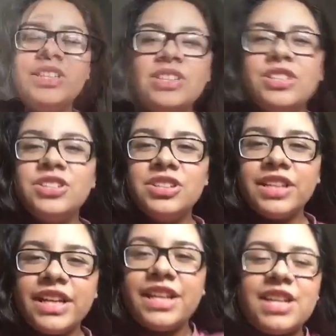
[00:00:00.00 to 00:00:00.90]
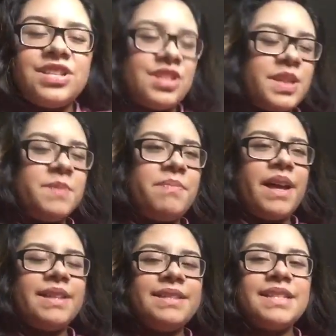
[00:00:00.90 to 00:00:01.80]
I literally just
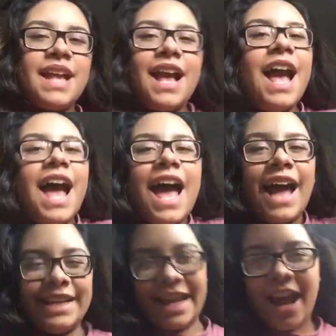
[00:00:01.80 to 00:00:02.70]
spent an